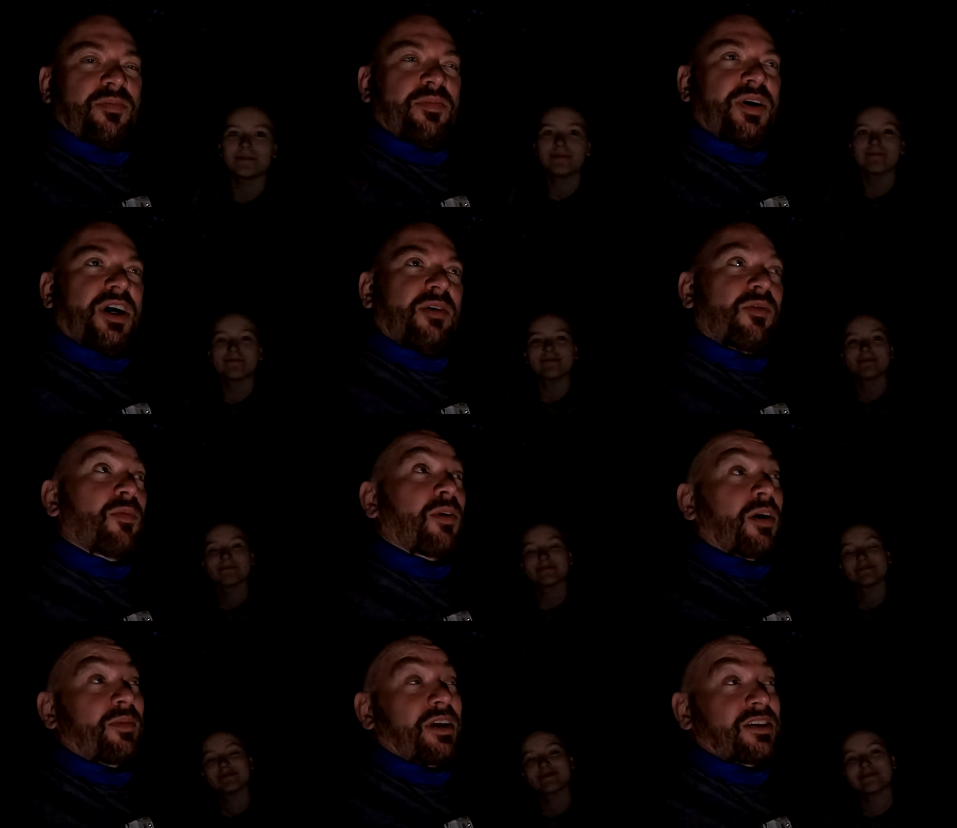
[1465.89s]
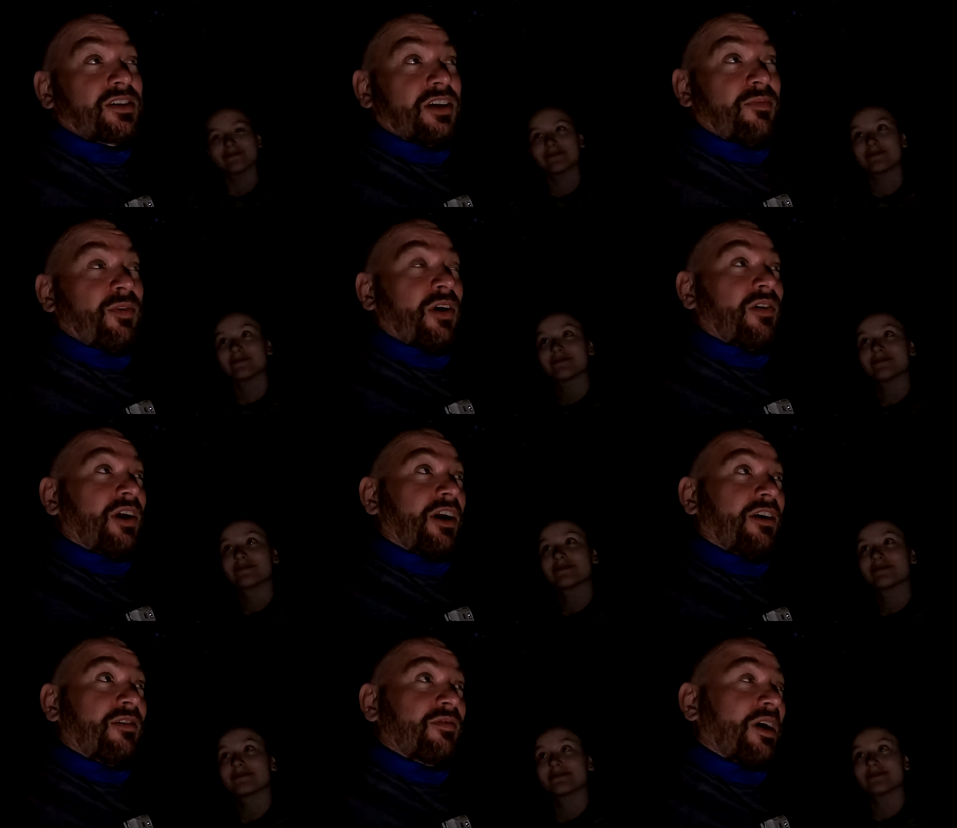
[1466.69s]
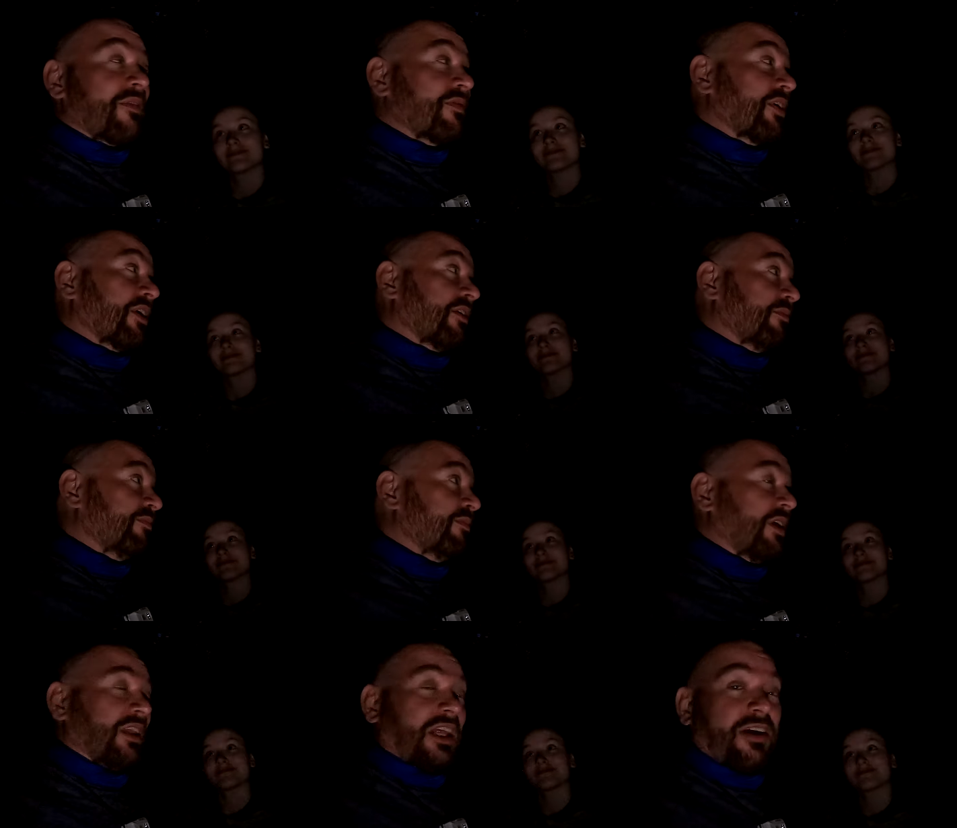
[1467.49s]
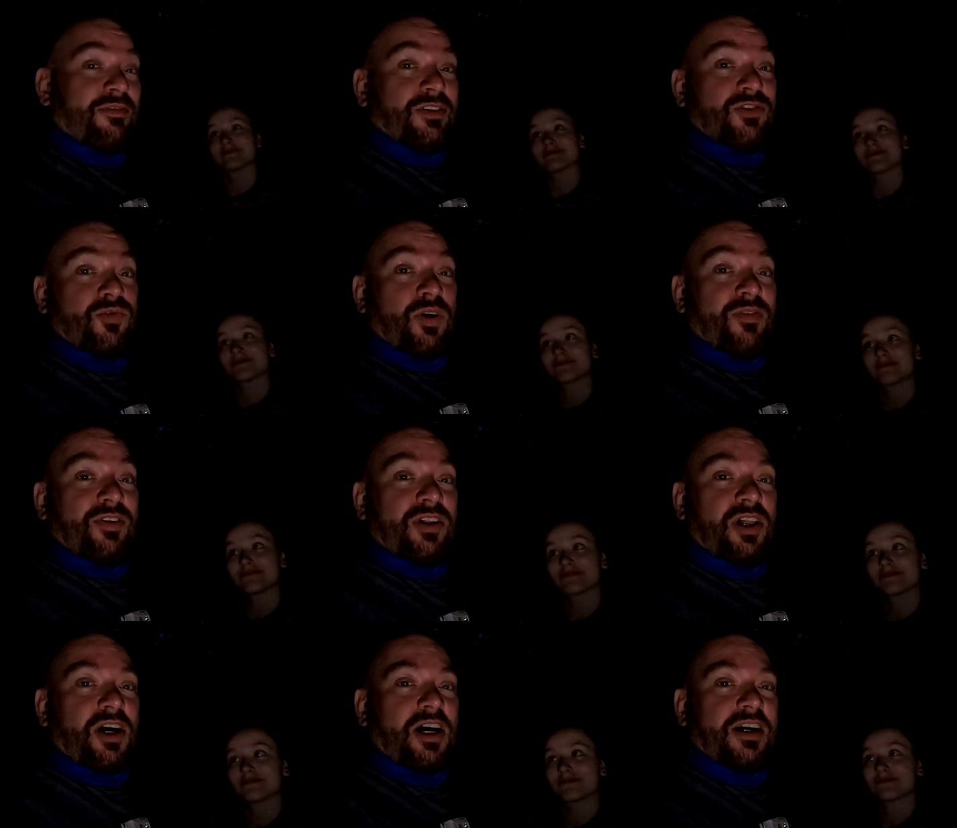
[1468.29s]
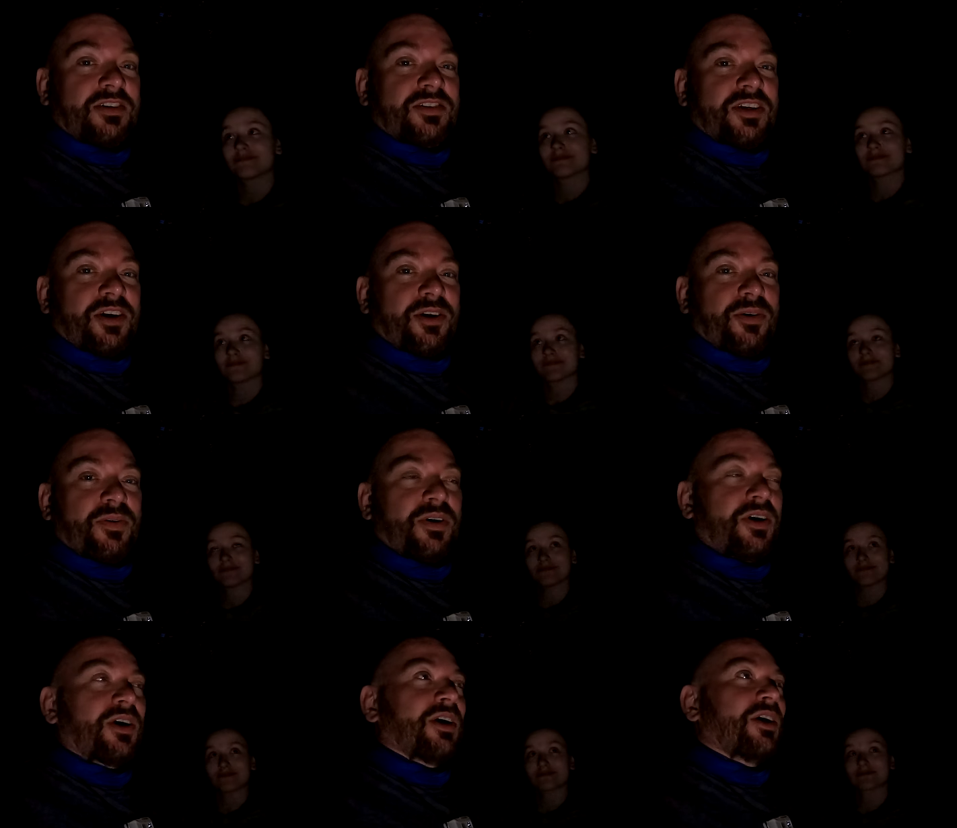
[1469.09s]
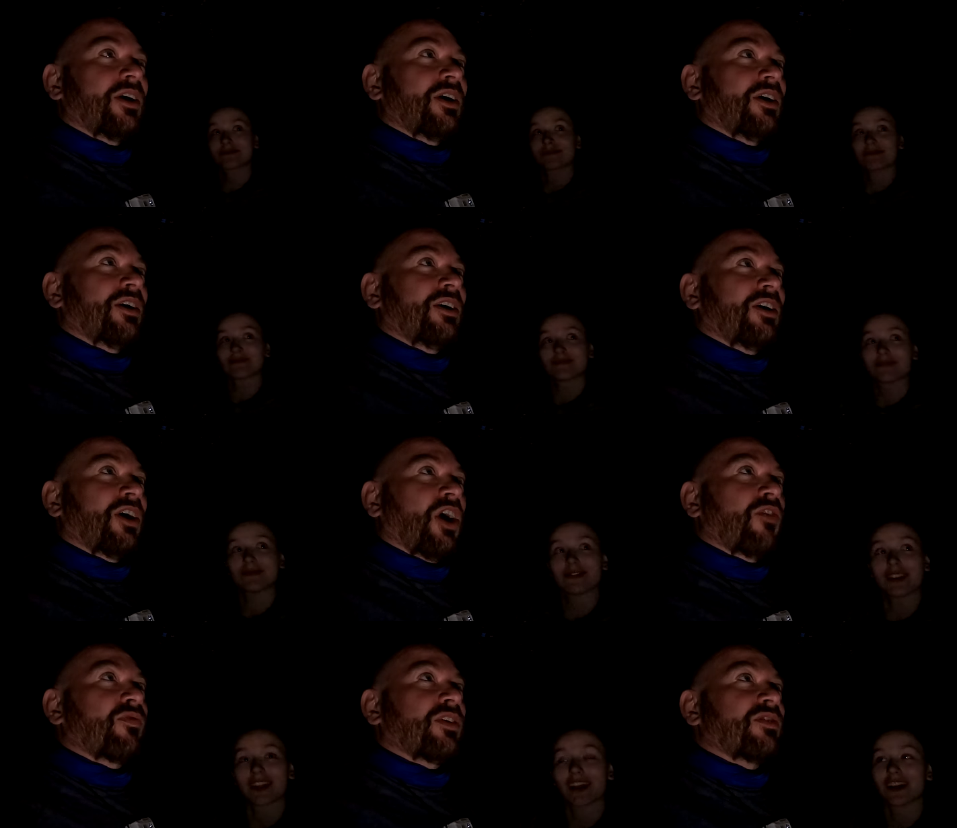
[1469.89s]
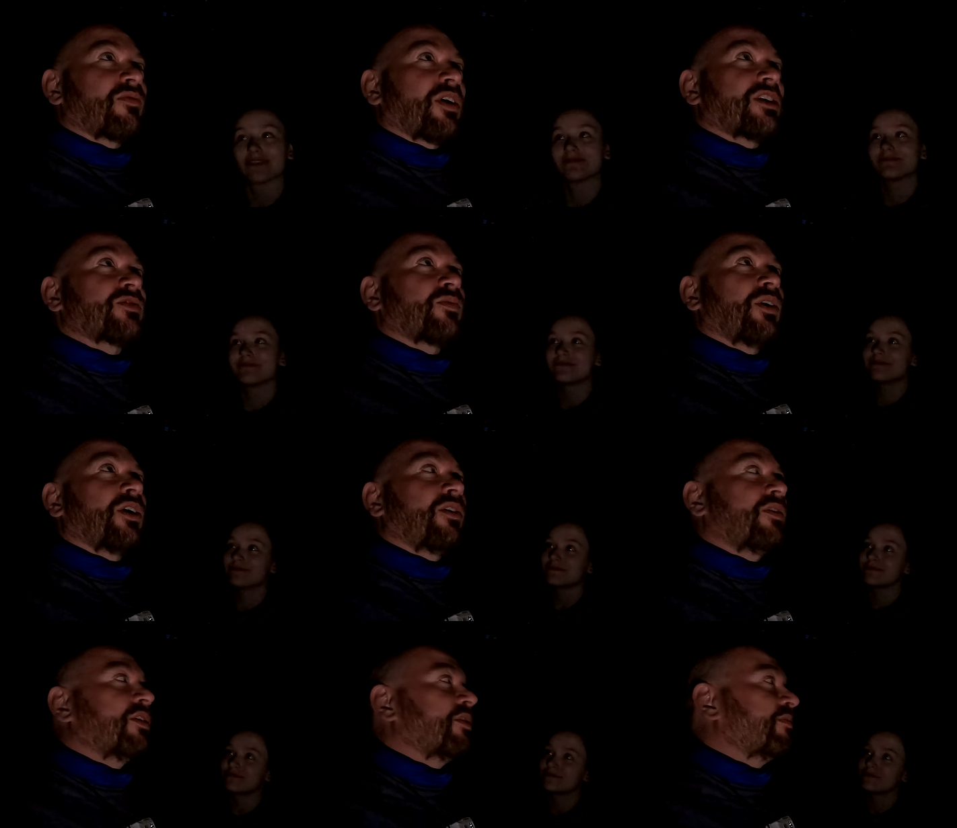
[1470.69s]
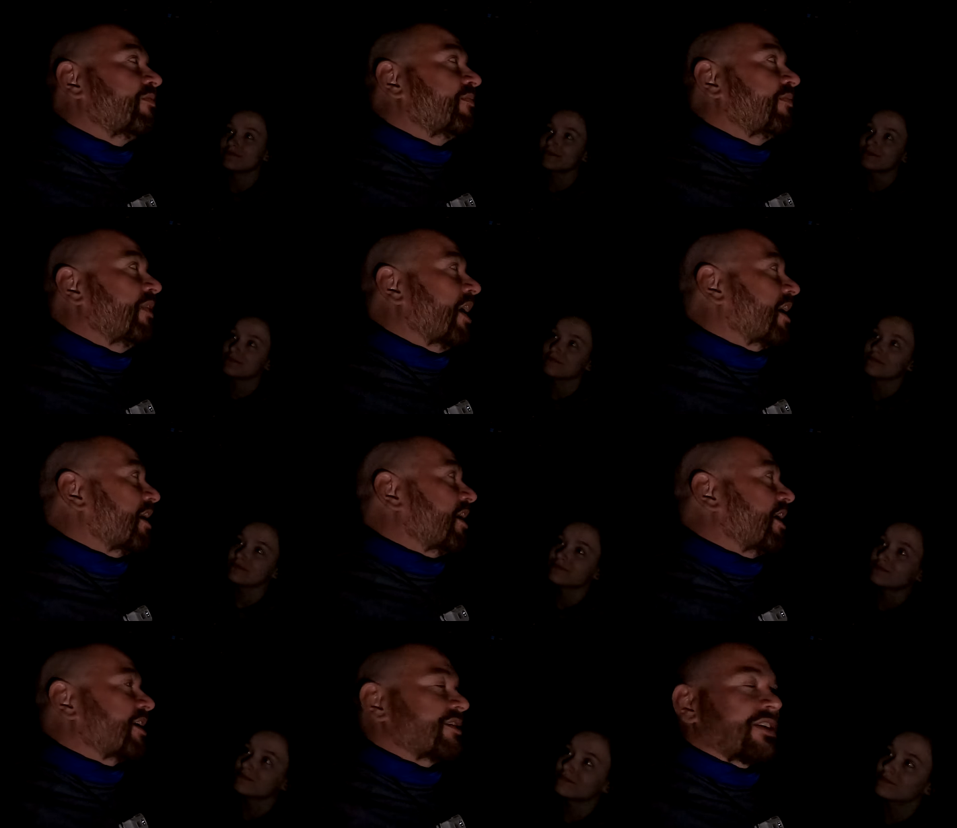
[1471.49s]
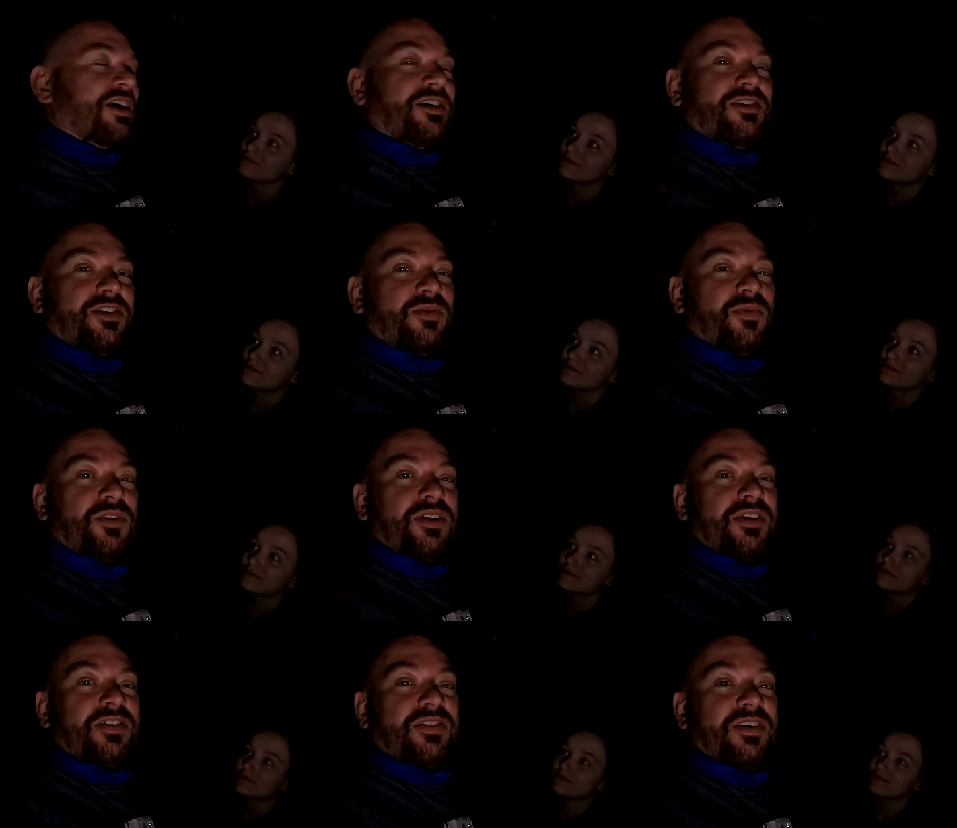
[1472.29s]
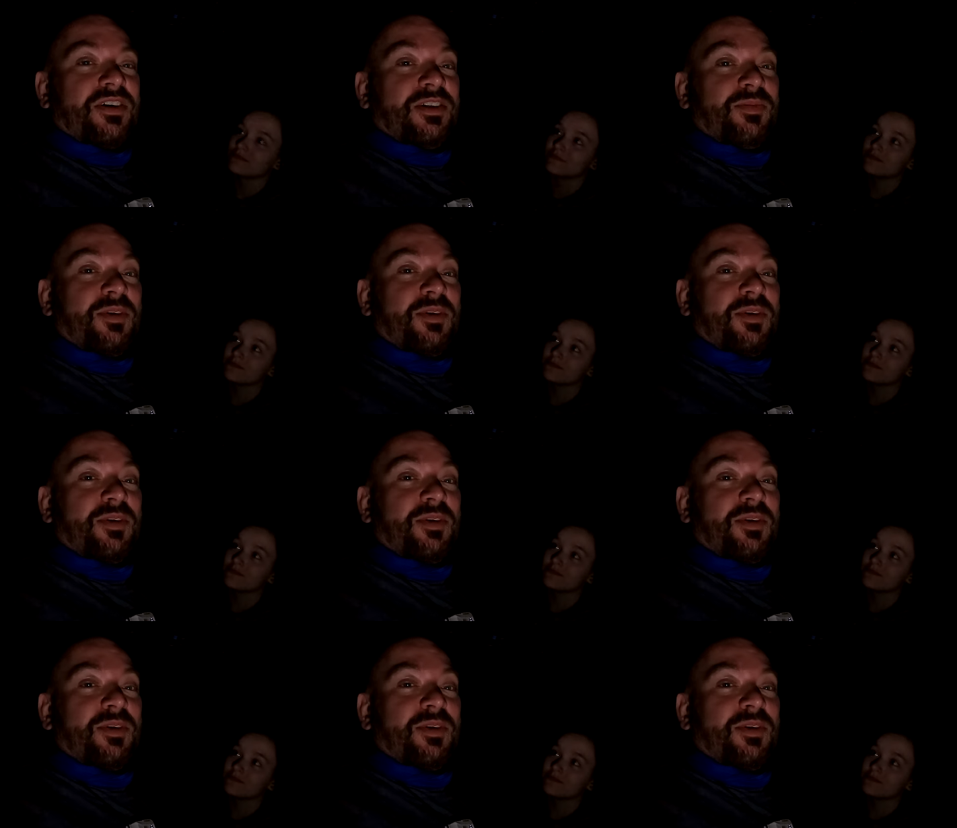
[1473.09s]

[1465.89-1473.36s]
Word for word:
Speaker 1: But we'll probably be asleep no later than I figure 11, 12 o'clock, so hopefully rest well. Not a lot of sounds in the woods, so it's